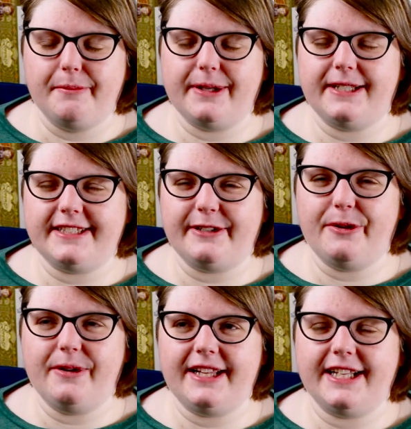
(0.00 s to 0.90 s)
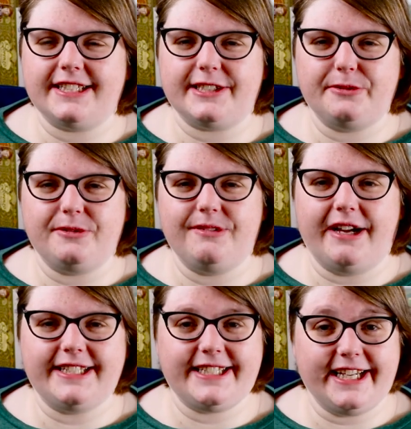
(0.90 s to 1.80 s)
But as a whole, I think it's a cool
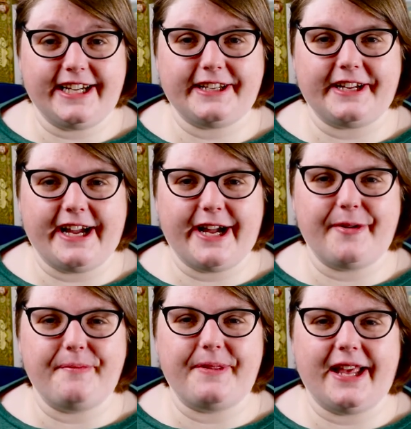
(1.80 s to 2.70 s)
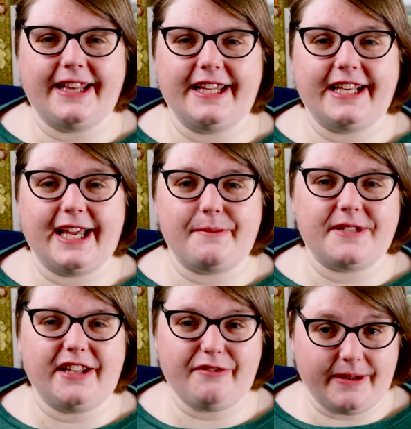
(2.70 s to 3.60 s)
idea. Um, and the game
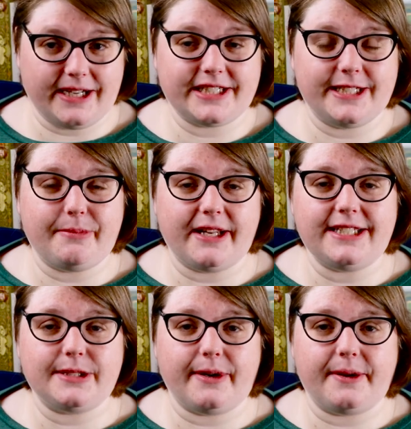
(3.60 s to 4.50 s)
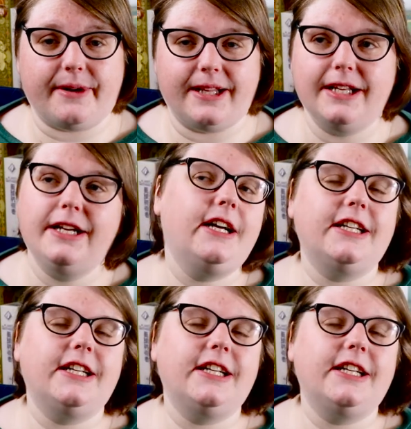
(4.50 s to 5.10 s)
itself actually plays quite well.